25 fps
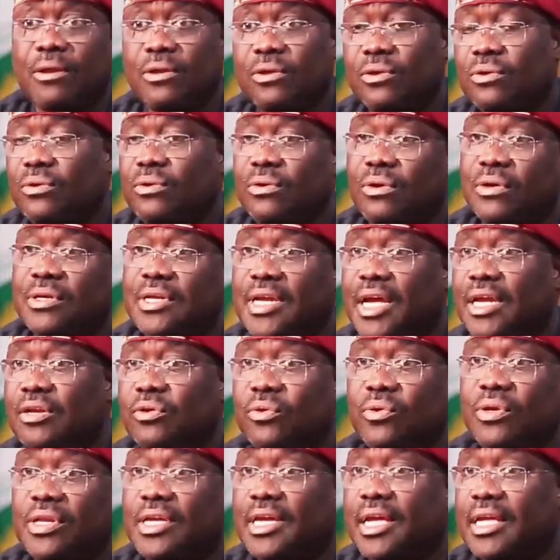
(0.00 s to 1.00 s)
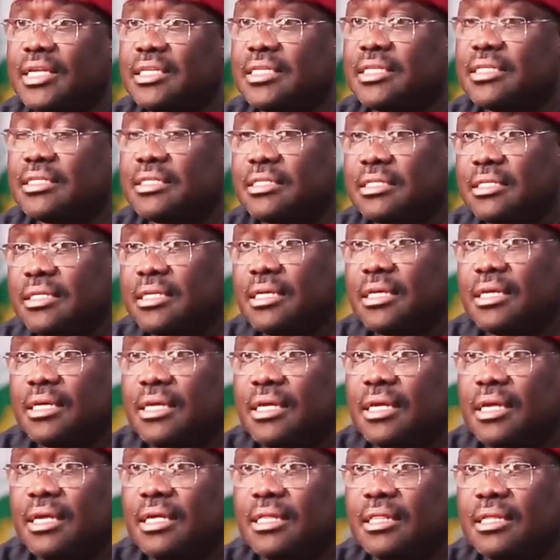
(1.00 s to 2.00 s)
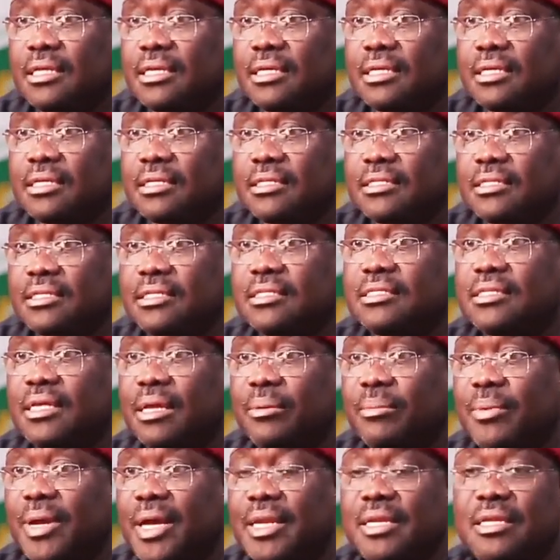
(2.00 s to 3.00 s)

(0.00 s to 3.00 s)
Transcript: or there are no leakages in the system.